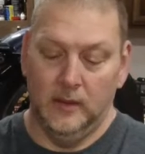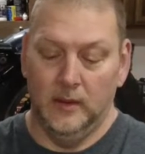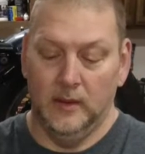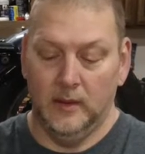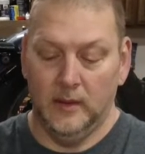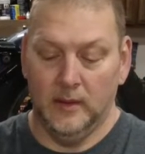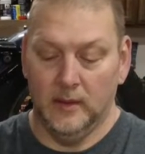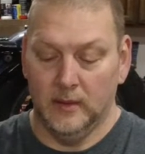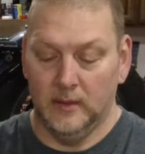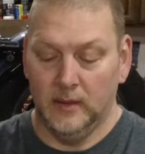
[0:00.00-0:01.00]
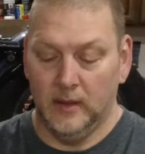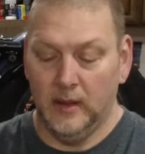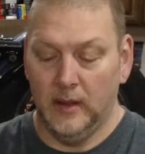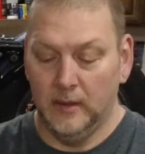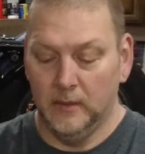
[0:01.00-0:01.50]
Yeah, look at
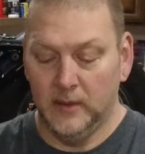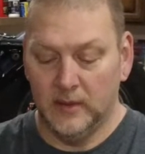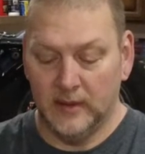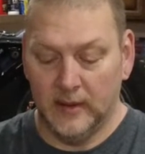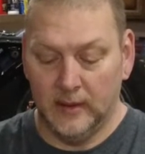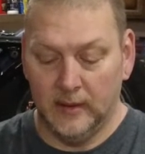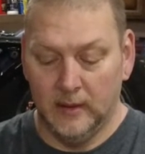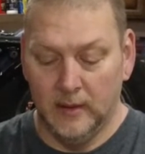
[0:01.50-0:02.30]
that. What is on it?